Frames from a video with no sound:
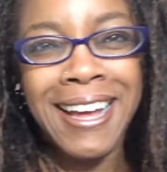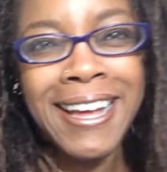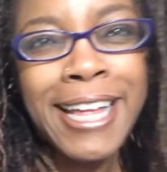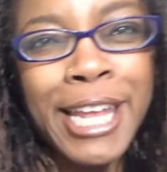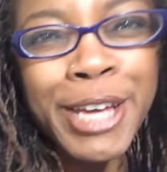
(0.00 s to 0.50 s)

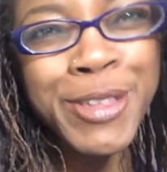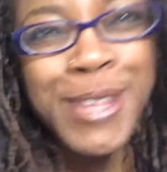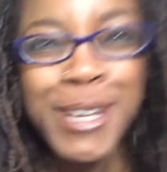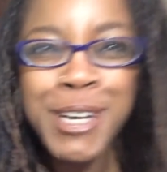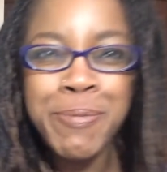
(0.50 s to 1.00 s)
Hello,
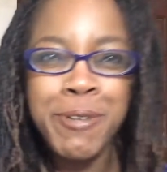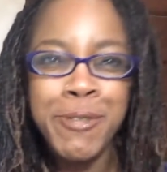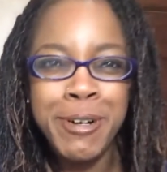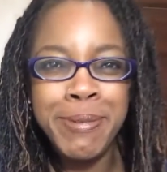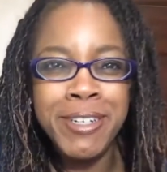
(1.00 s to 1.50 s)
solo
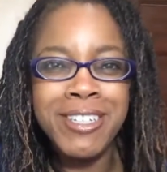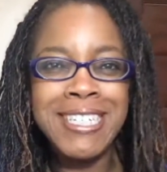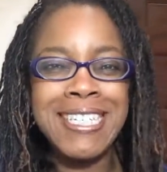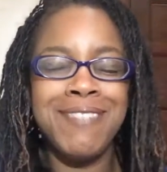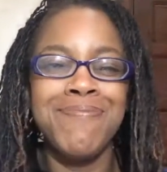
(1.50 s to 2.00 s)

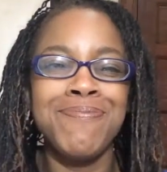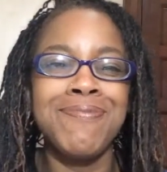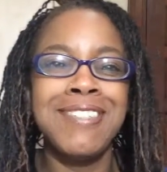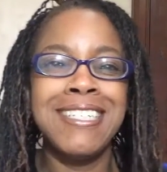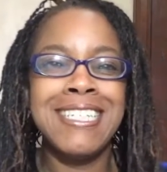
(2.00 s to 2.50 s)
performers.
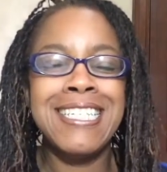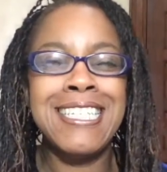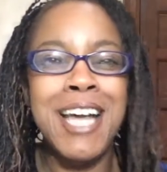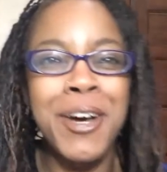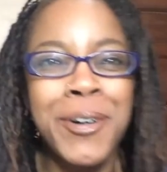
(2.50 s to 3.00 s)

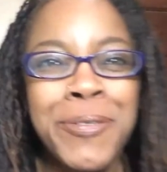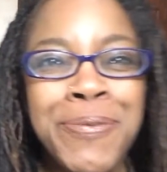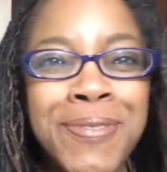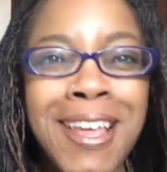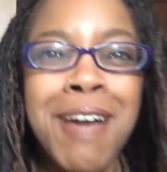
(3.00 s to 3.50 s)
So,
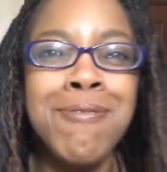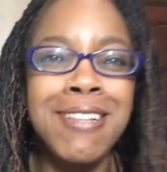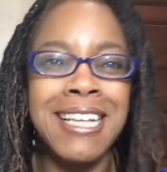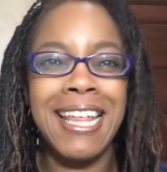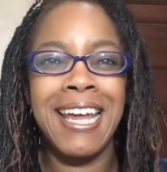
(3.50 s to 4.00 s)
I'm
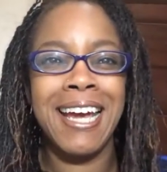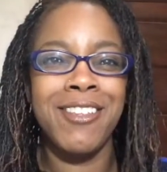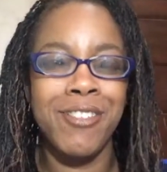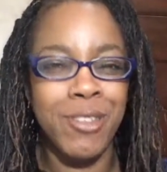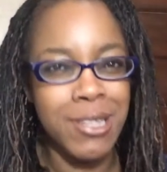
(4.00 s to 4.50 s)
really glad I got
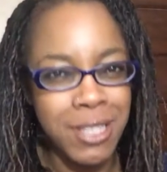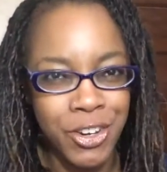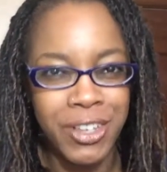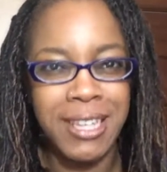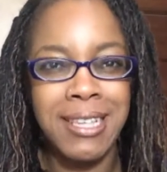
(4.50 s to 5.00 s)
to do this
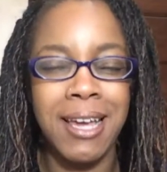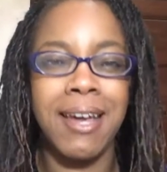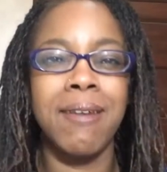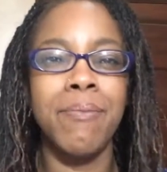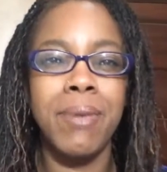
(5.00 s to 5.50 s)
series. I
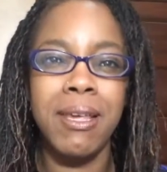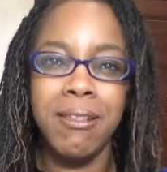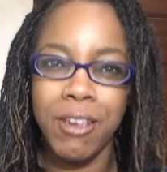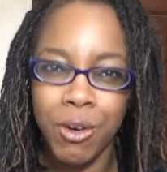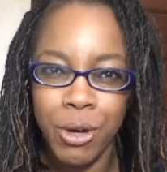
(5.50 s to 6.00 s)
got
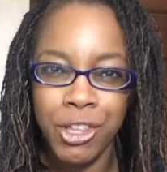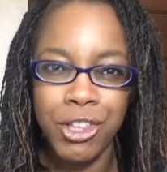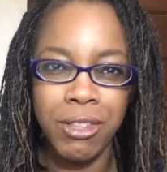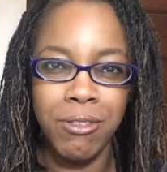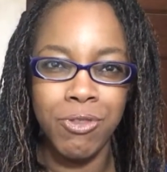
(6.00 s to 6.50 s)
amazing
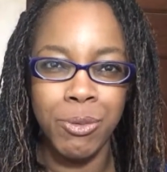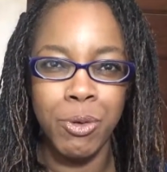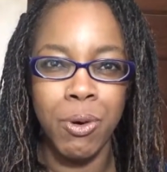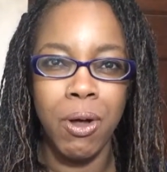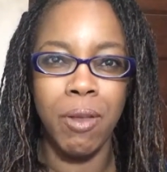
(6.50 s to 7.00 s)
questions from
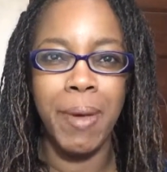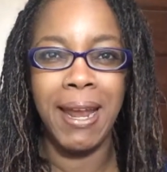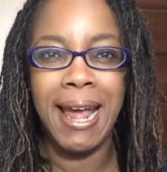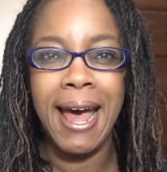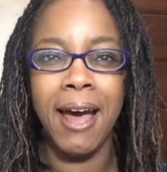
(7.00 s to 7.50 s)
you all about
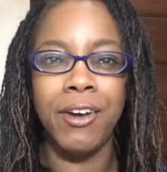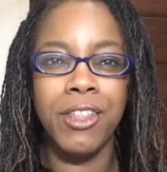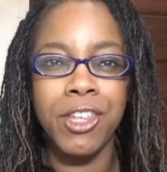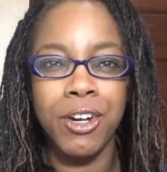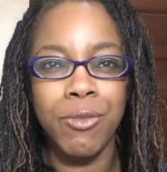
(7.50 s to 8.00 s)
how to
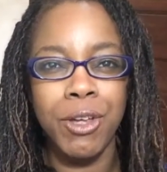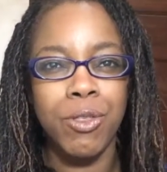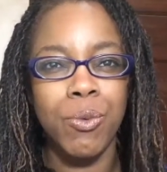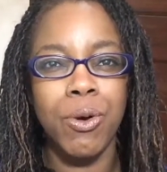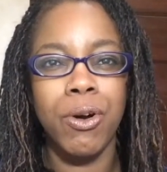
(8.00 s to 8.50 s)
generate
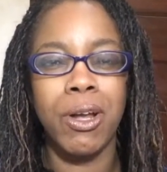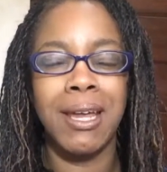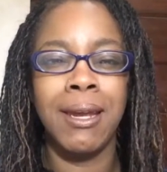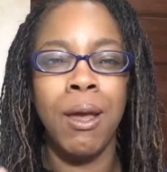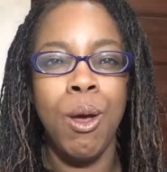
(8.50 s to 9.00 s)
the work
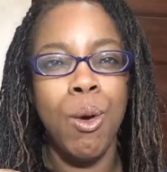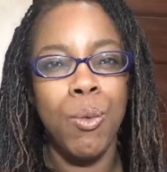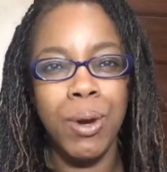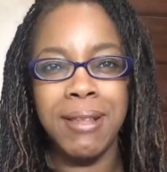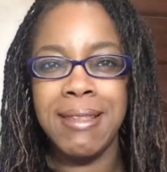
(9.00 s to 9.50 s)
and
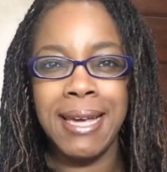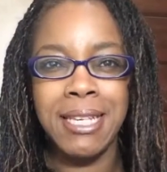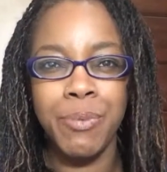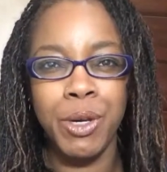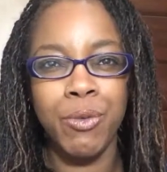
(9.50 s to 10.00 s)
what it's like
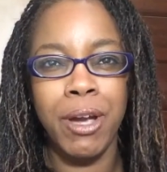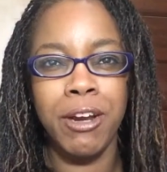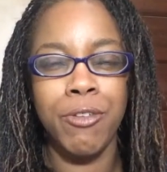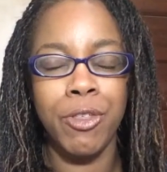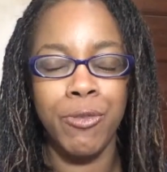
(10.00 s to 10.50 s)
to be a
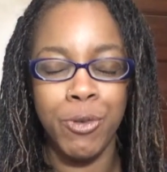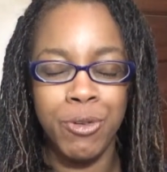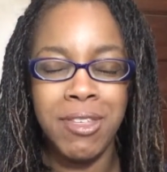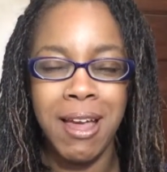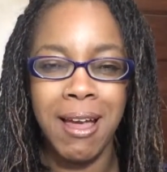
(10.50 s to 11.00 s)
writer for the
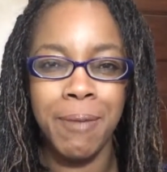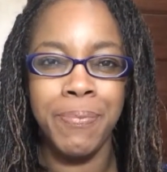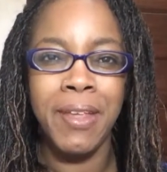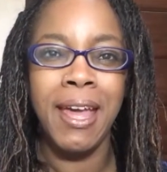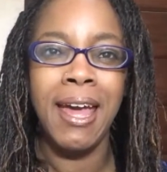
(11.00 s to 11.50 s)
first time.
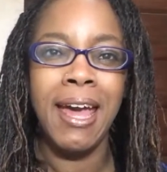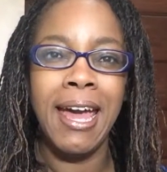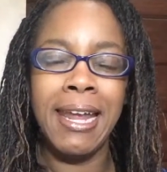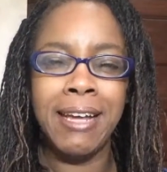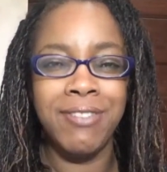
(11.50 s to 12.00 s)

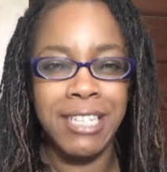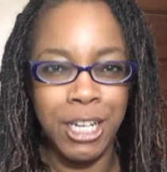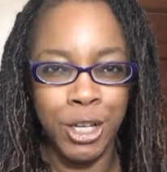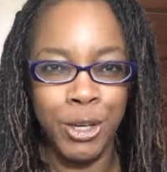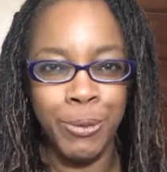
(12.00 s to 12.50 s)
And I have to
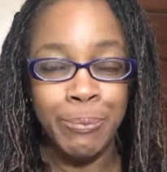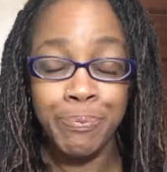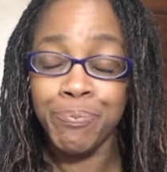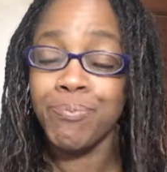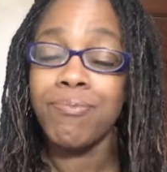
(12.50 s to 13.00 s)
tell you,
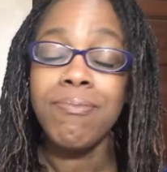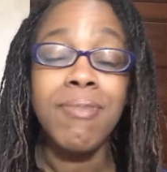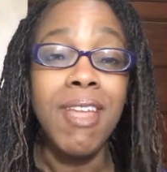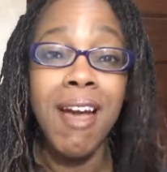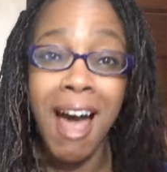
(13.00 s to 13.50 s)

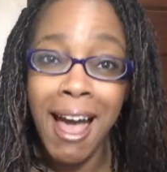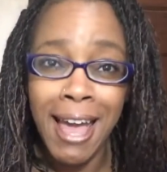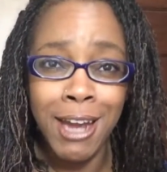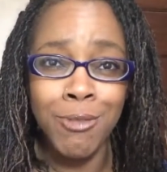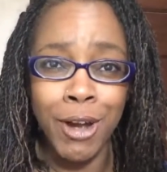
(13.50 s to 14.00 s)
I
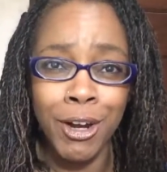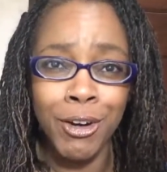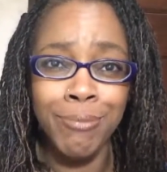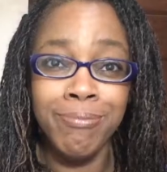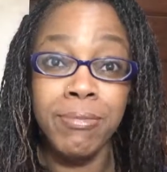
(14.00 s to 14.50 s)
had a
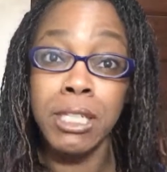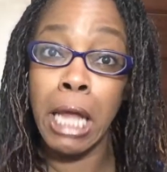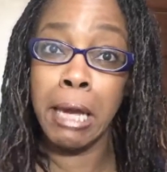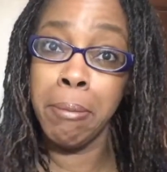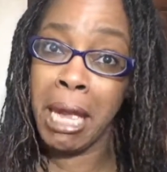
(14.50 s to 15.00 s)
writer,
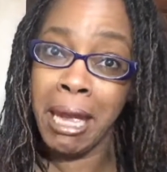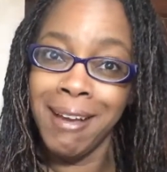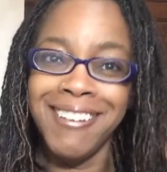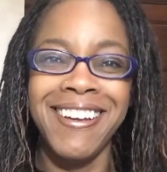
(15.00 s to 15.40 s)
like me,